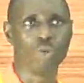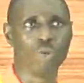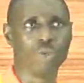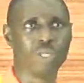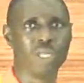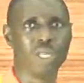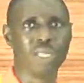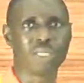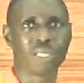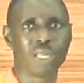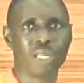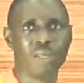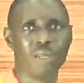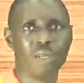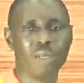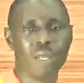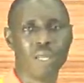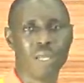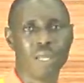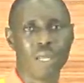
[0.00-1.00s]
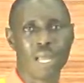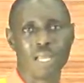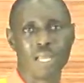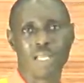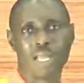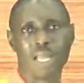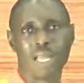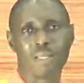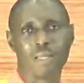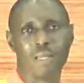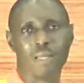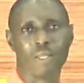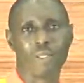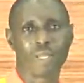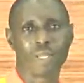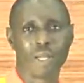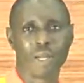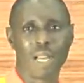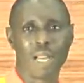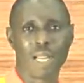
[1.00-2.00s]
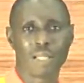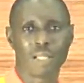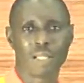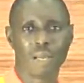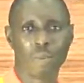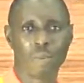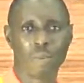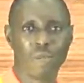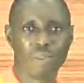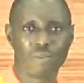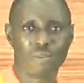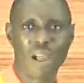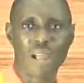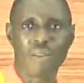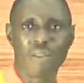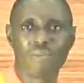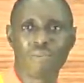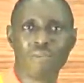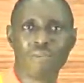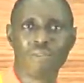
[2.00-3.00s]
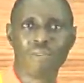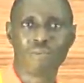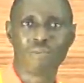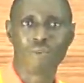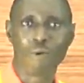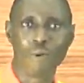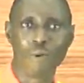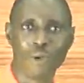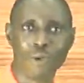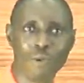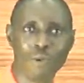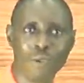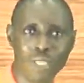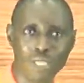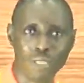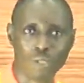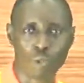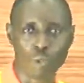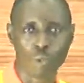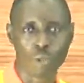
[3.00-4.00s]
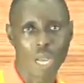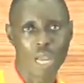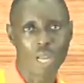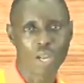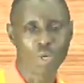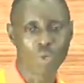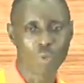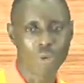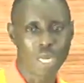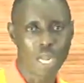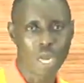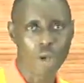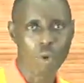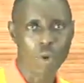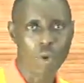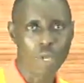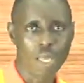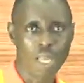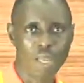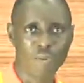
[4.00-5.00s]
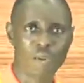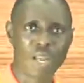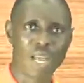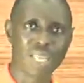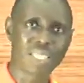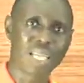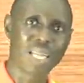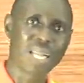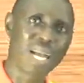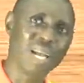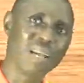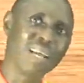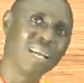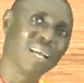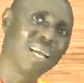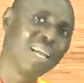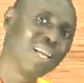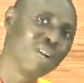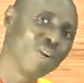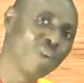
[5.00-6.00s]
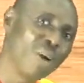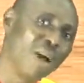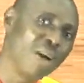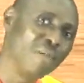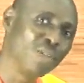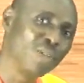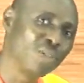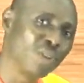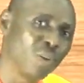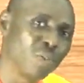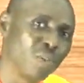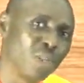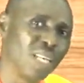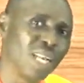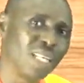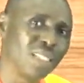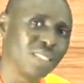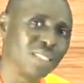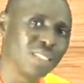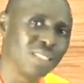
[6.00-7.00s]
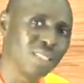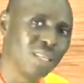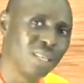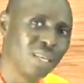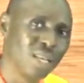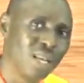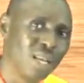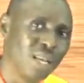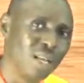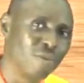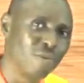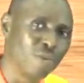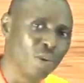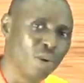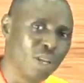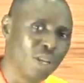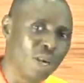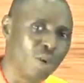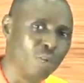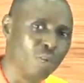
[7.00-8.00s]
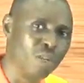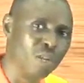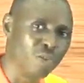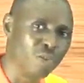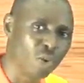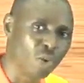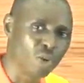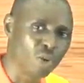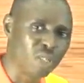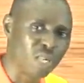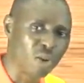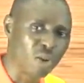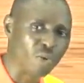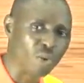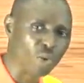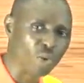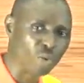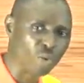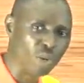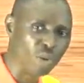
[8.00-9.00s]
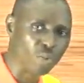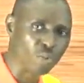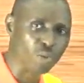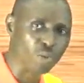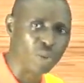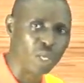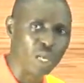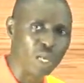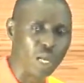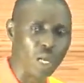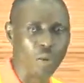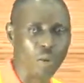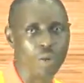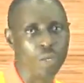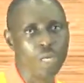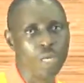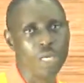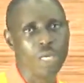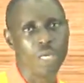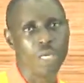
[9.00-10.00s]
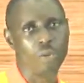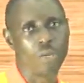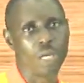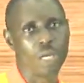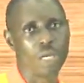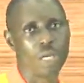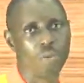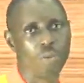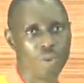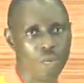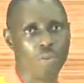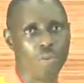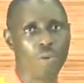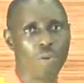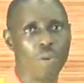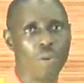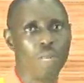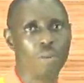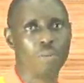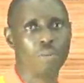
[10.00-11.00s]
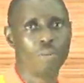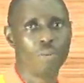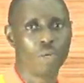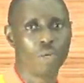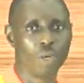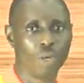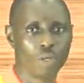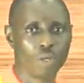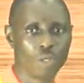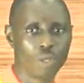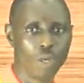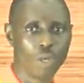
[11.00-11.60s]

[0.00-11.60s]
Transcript: using a scale like 3.5 for 1 unit. So along the way now, if you now end up having something that is a figure that will be difficult now for you to input there now, then there will be a problem, because